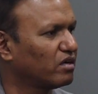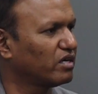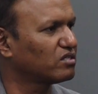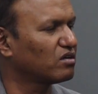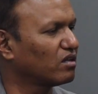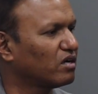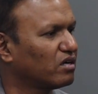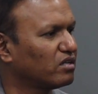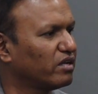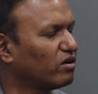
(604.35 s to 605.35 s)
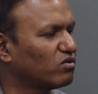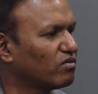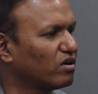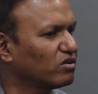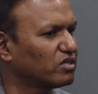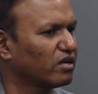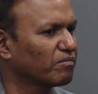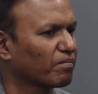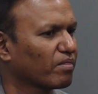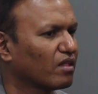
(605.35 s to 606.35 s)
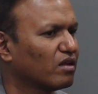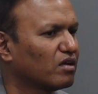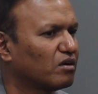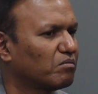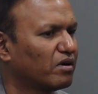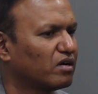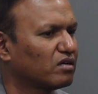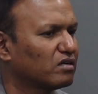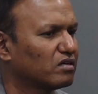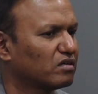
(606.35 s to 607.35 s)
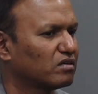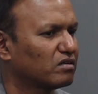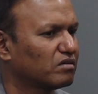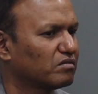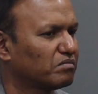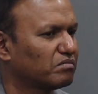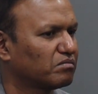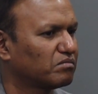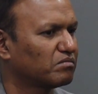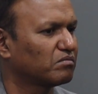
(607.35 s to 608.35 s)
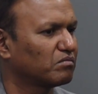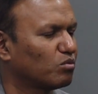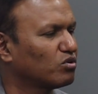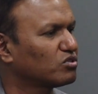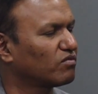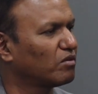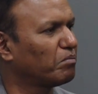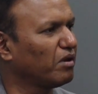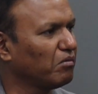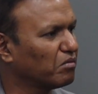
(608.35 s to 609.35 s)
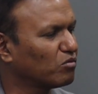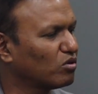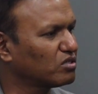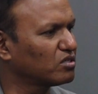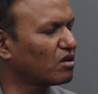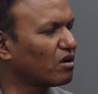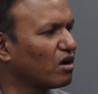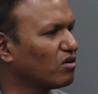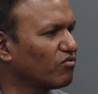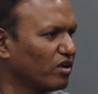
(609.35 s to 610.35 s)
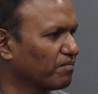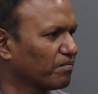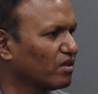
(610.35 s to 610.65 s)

It's not that they don't want to share. But most of the premium courses are not free.